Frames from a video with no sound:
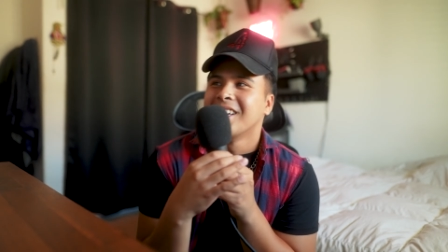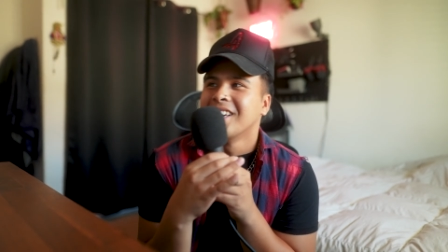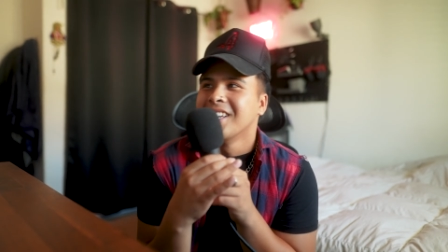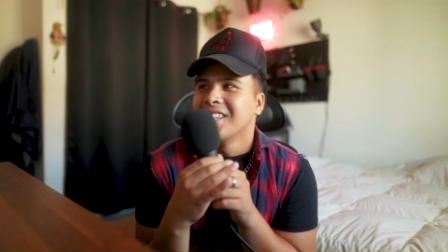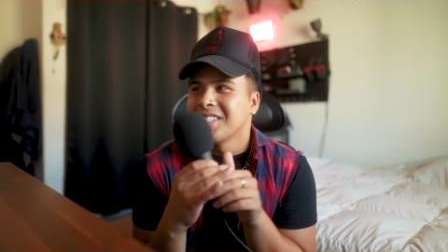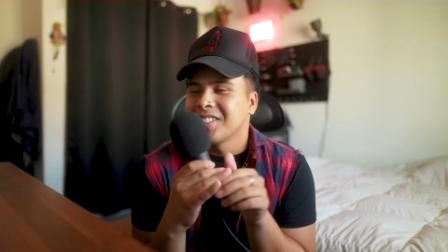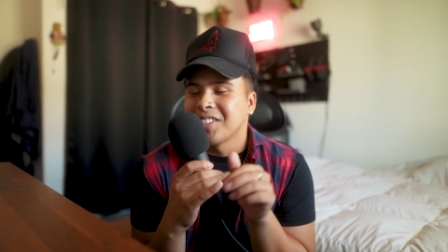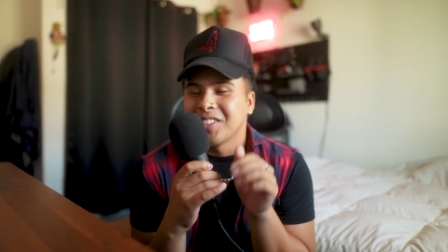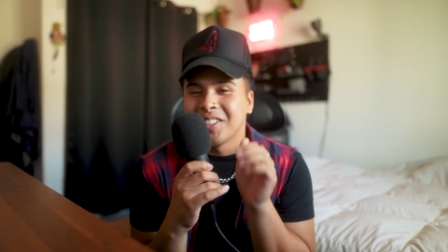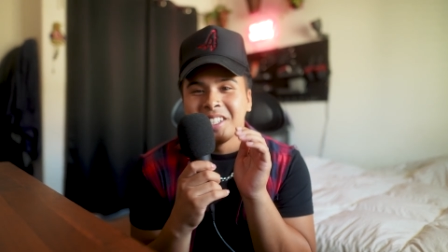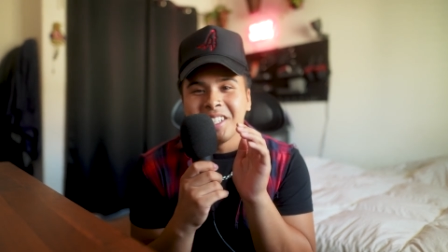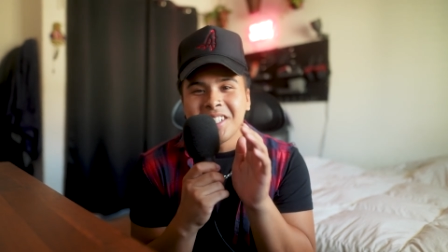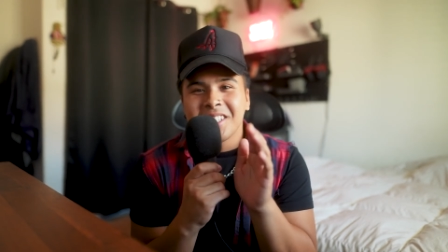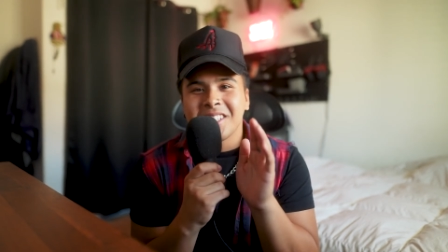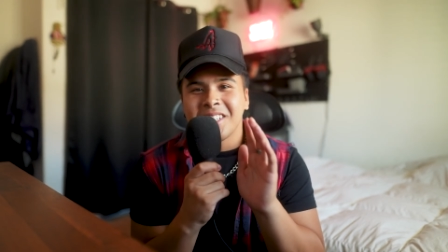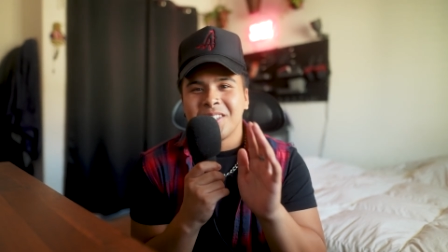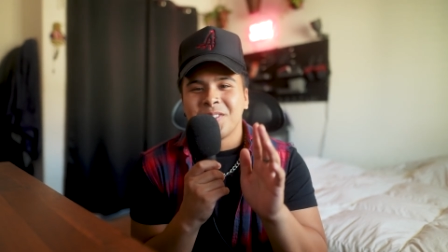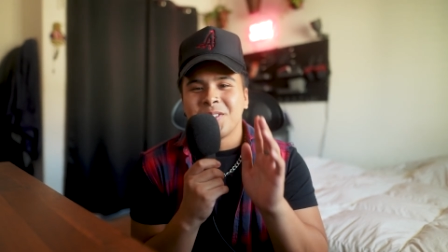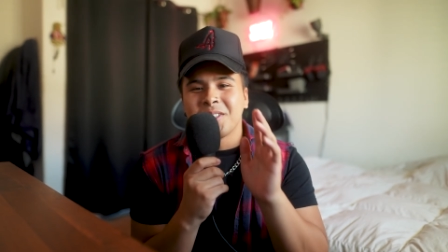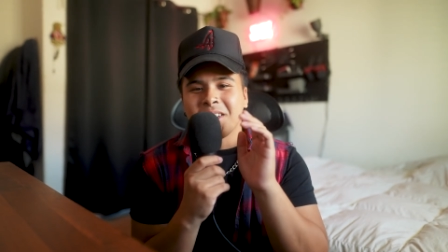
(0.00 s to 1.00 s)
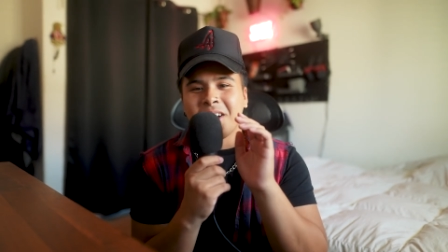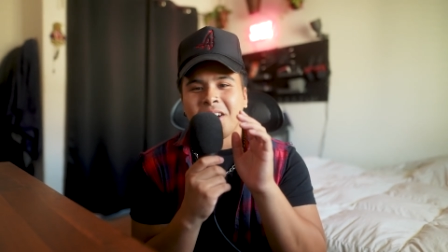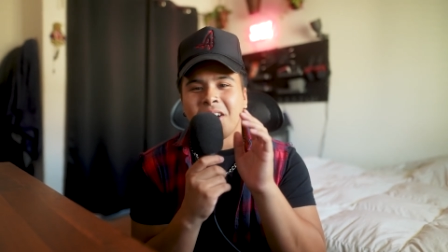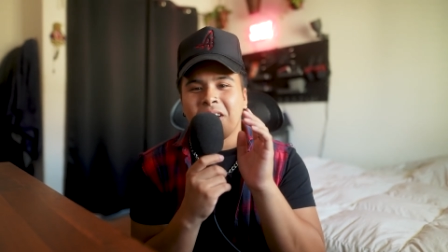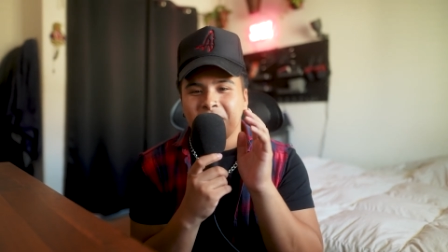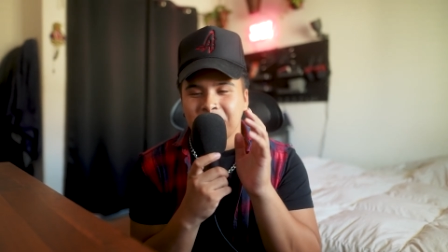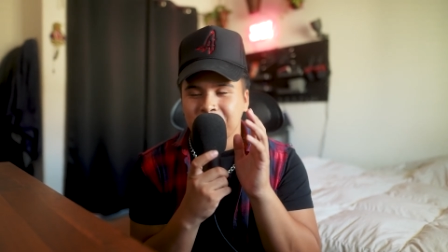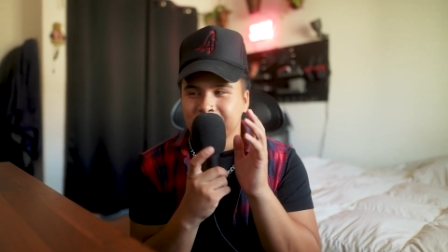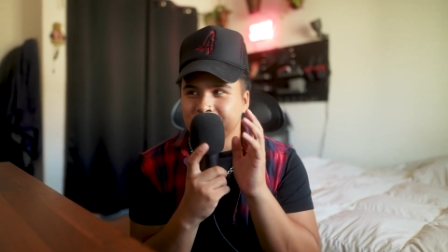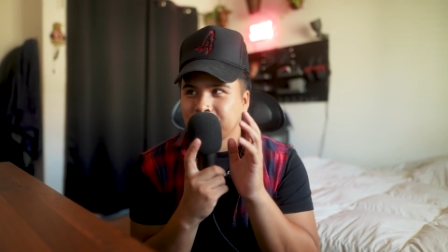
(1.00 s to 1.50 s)
So this scene was
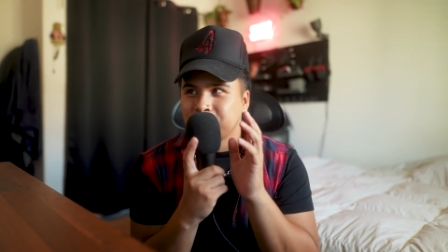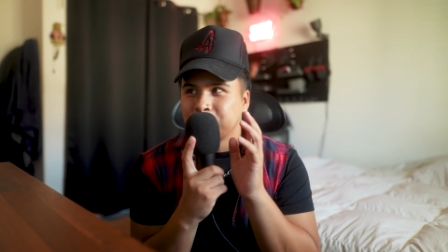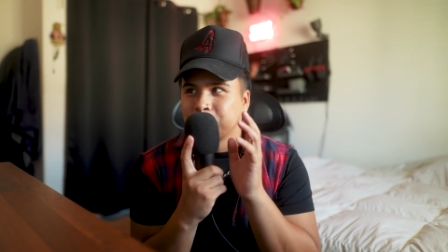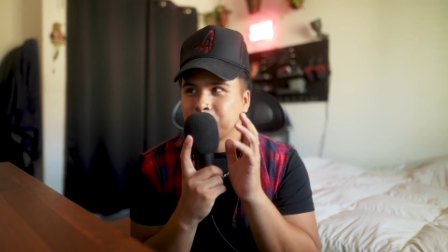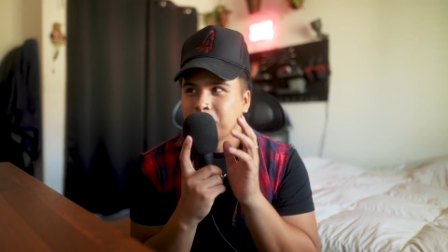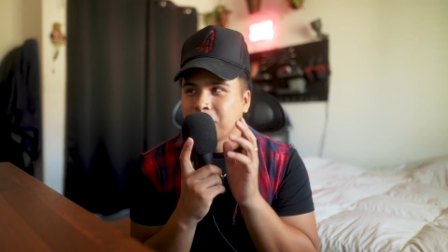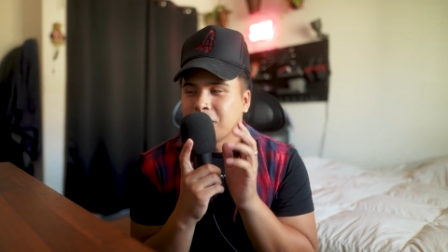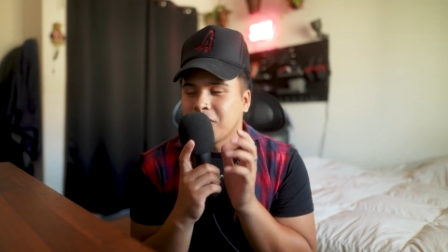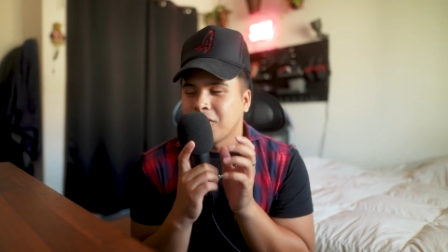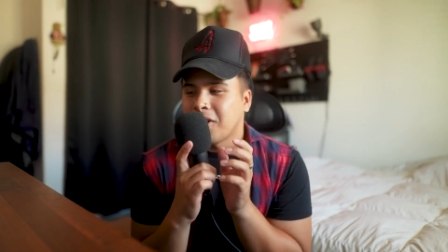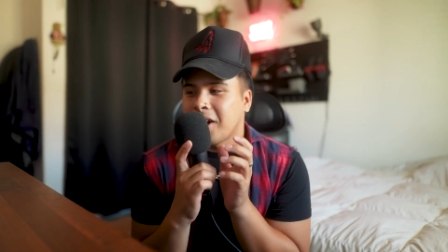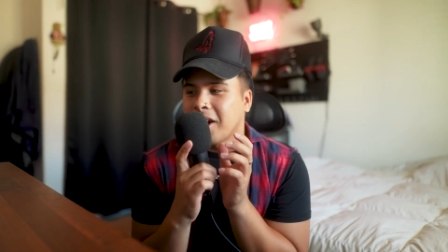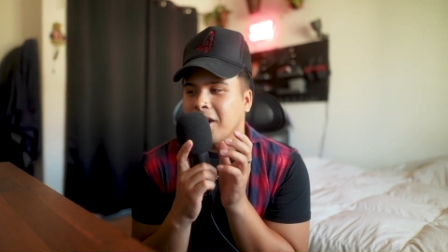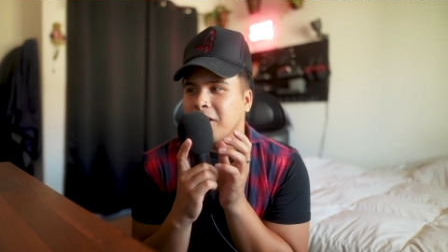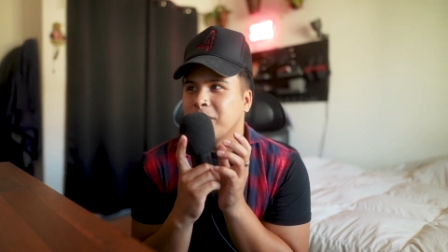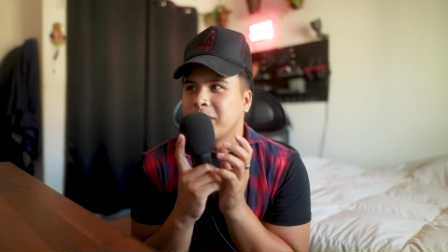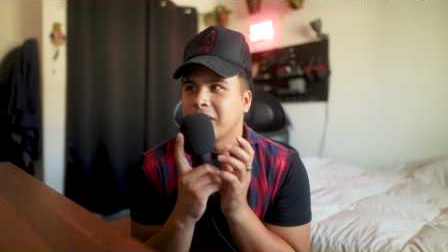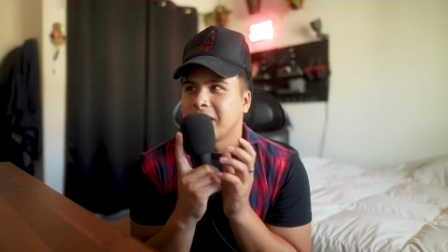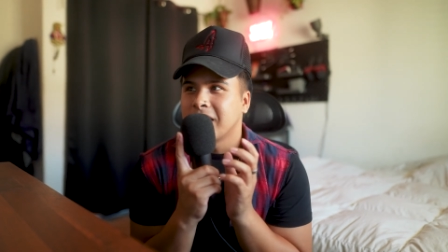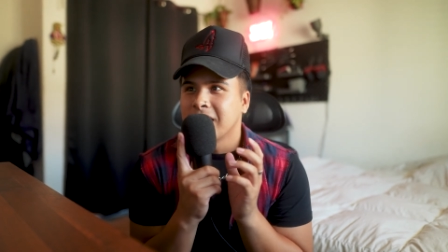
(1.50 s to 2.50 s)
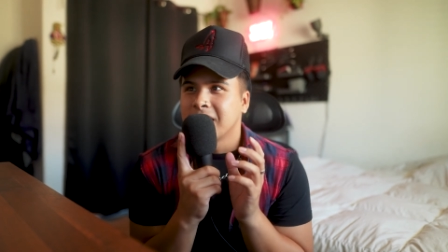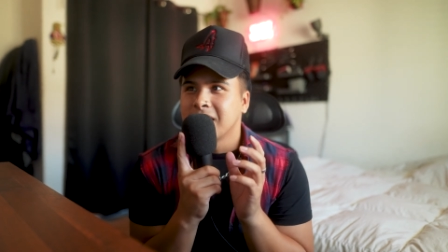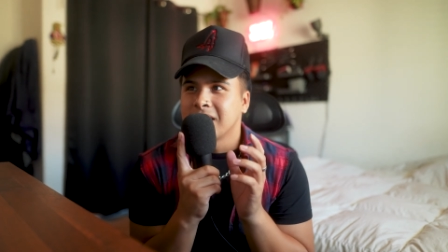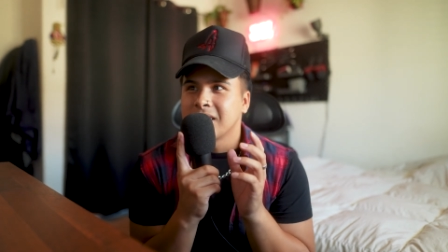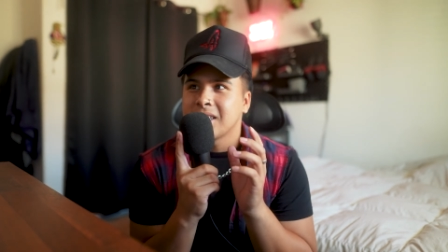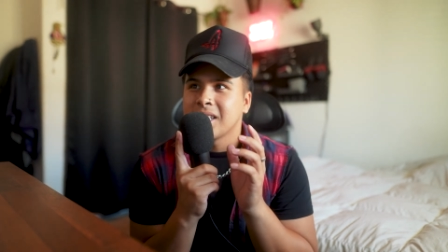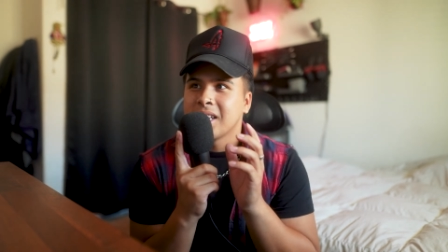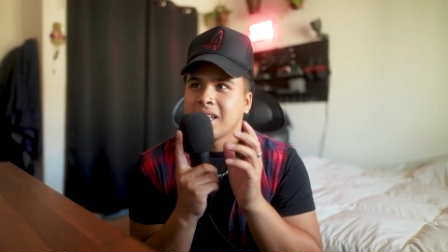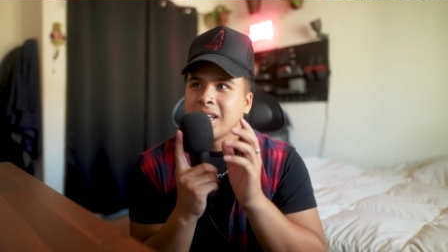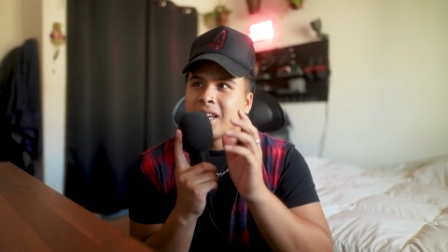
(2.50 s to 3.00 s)
also super fire
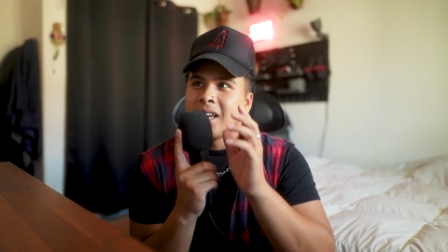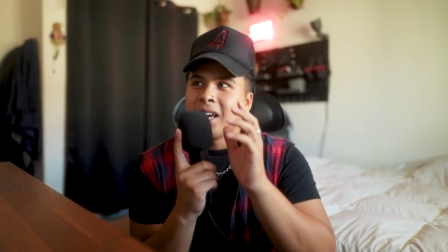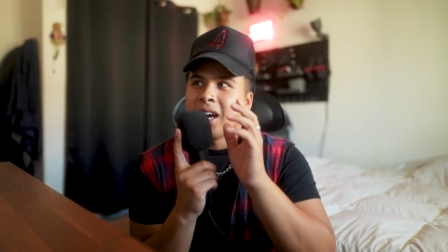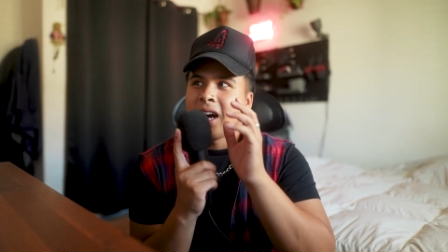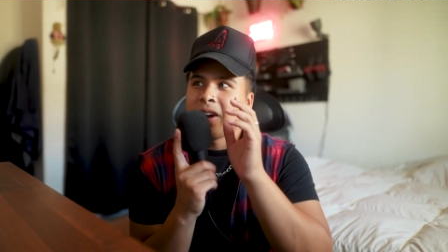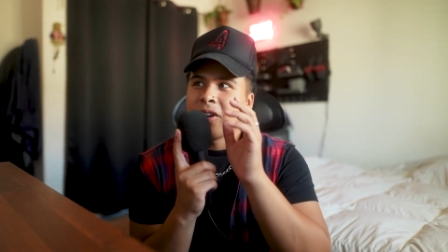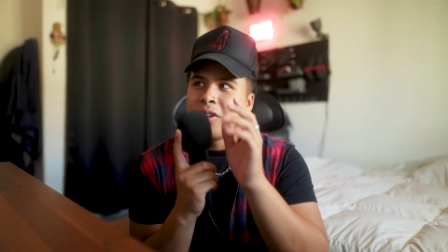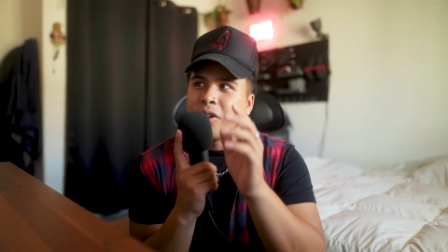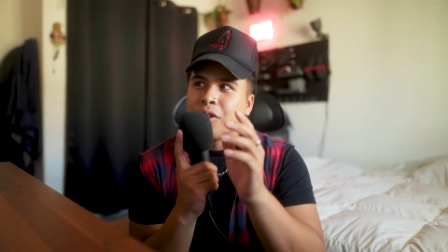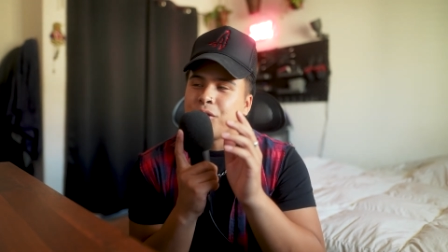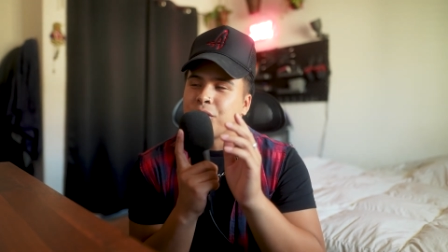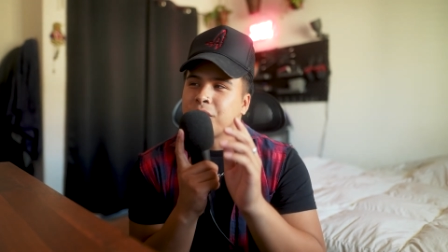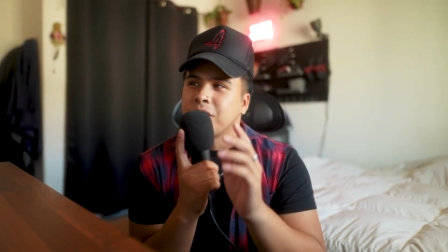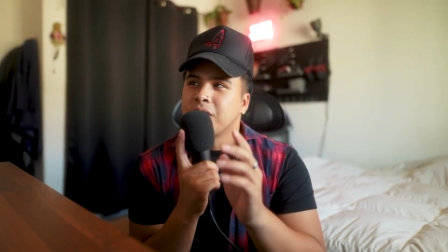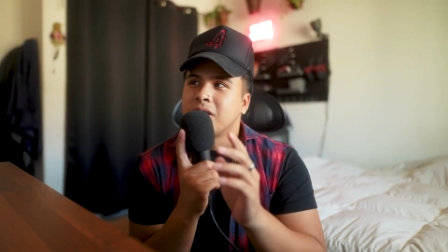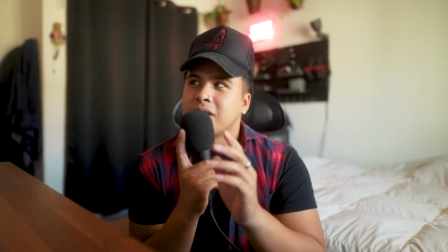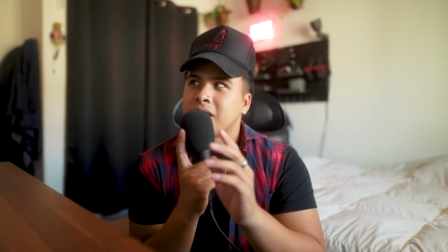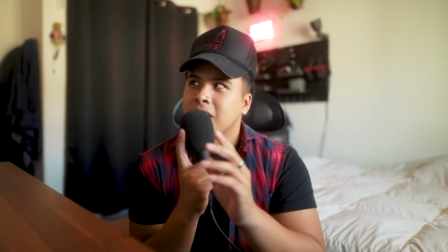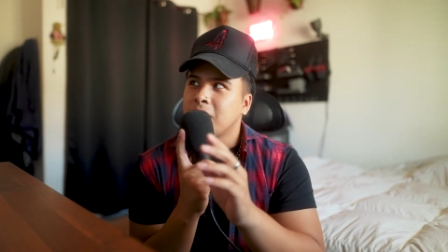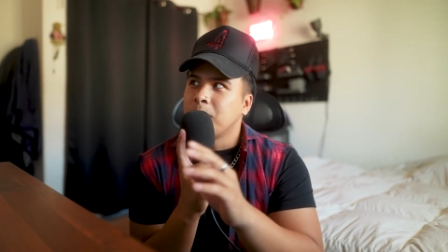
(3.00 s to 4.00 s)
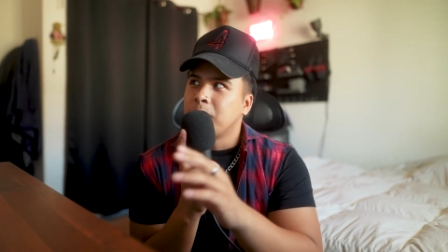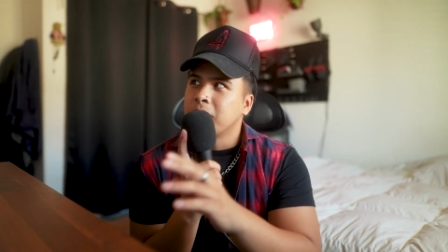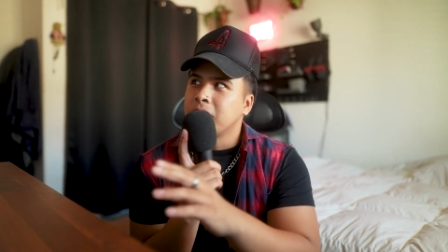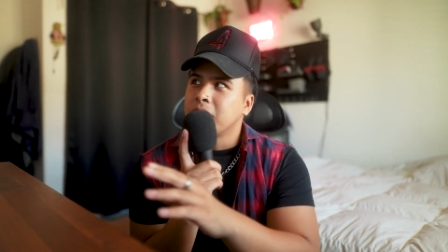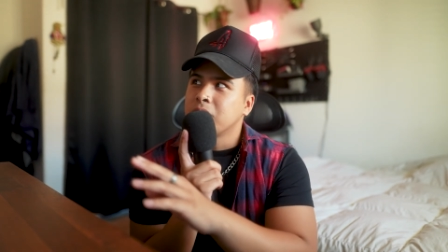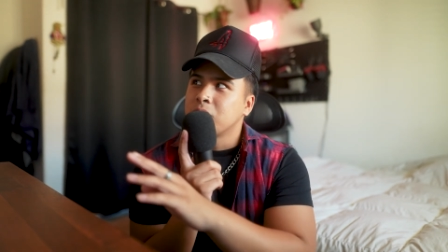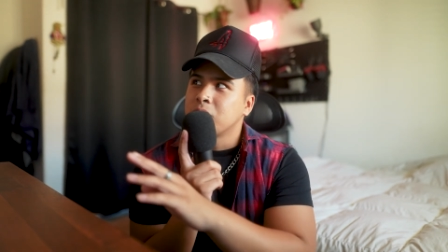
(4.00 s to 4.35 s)
because I don't know if you could tell, but there's